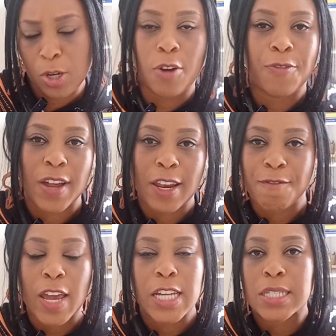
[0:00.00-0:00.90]
no
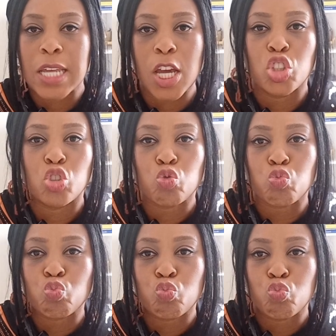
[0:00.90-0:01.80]
funny faces.
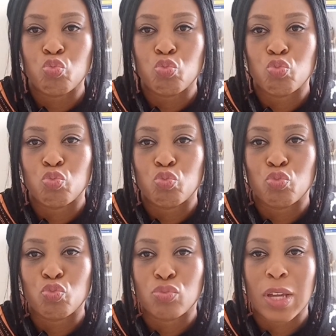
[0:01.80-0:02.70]

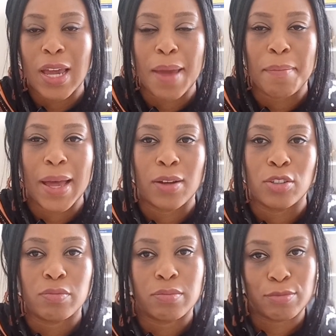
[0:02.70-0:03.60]
Can I
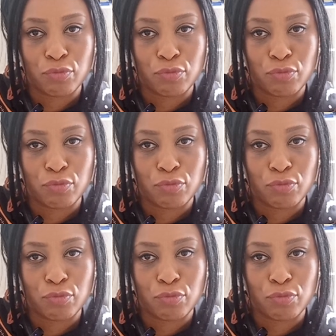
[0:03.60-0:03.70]
pout?